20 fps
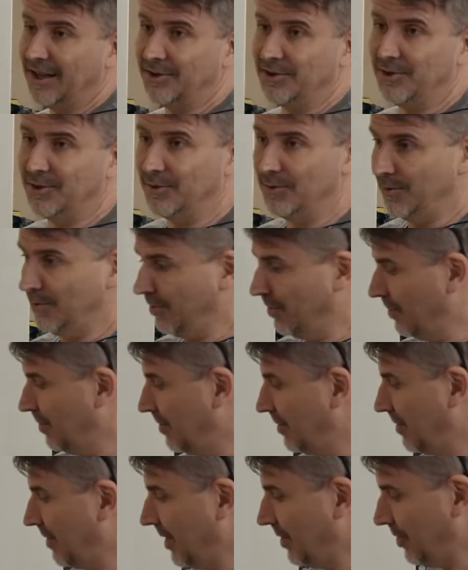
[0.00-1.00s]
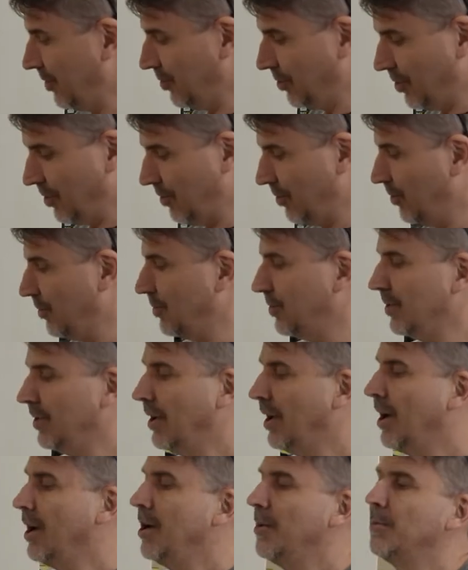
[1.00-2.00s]
as you as you choose.
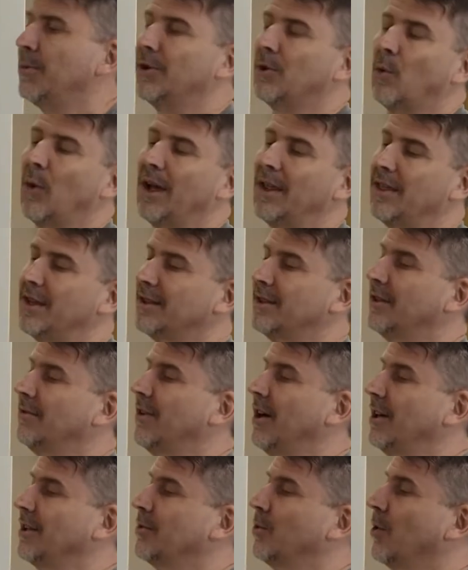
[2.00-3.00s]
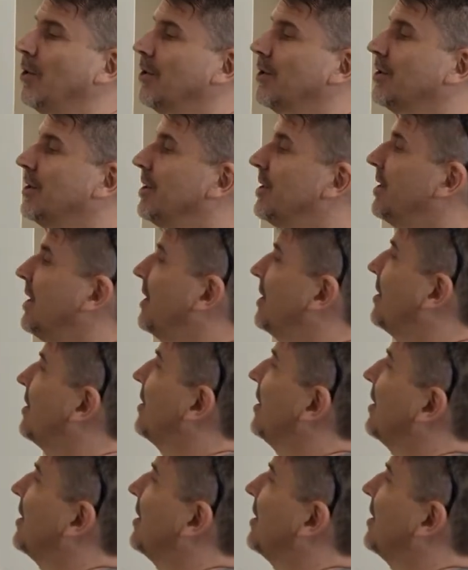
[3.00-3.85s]
But the way this device works is it's